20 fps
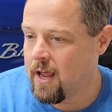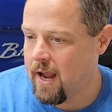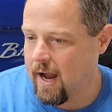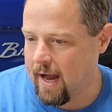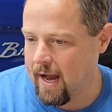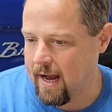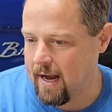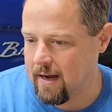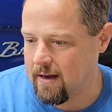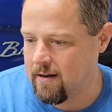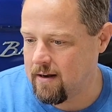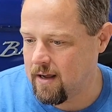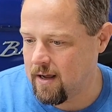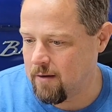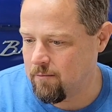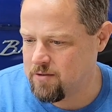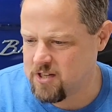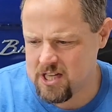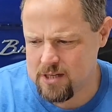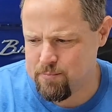And
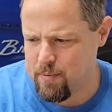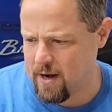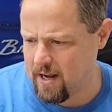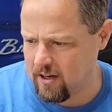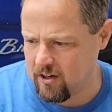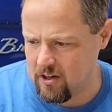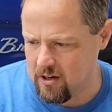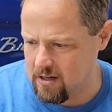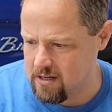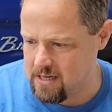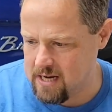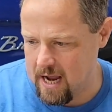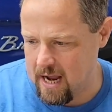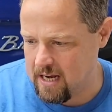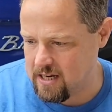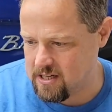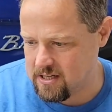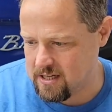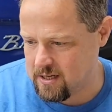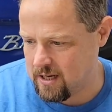uh, just been a good day,
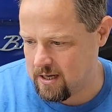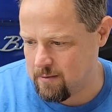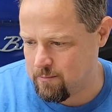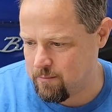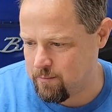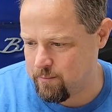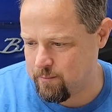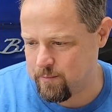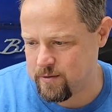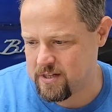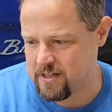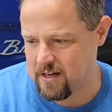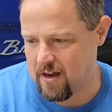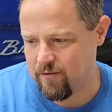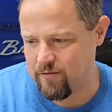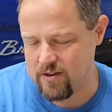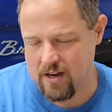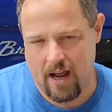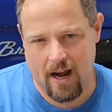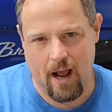just getting
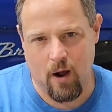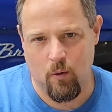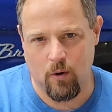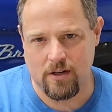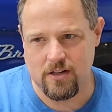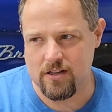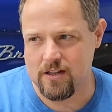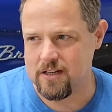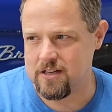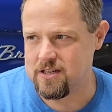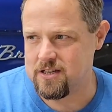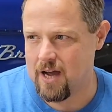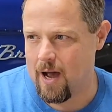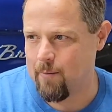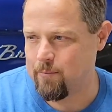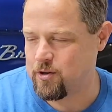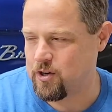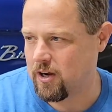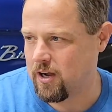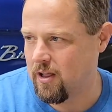stuff done. I went to the
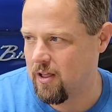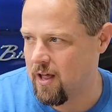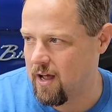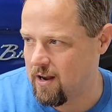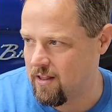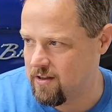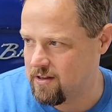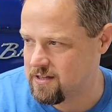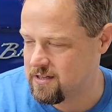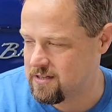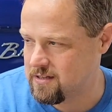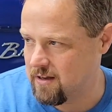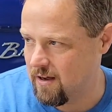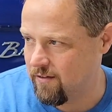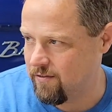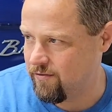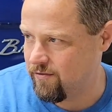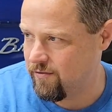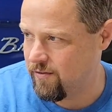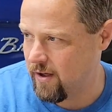dump, took a lot of this
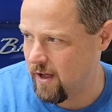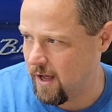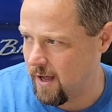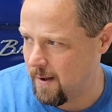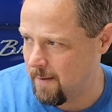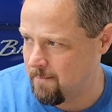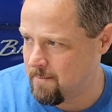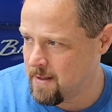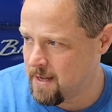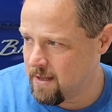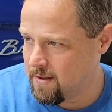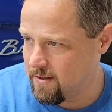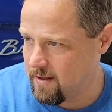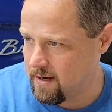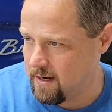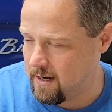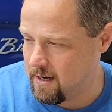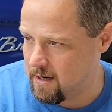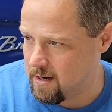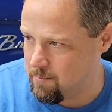stuff uh,
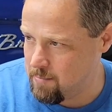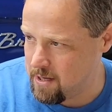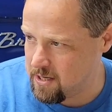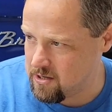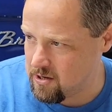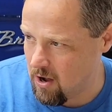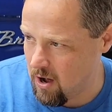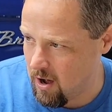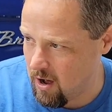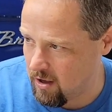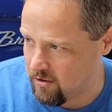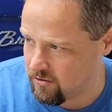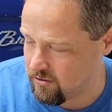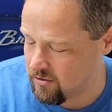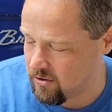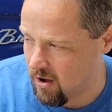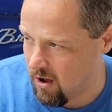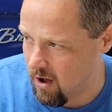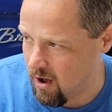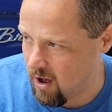needed to be
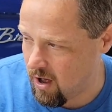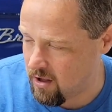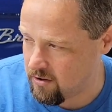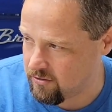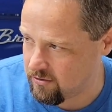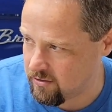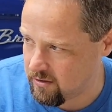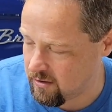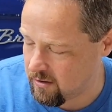tossed, tossed.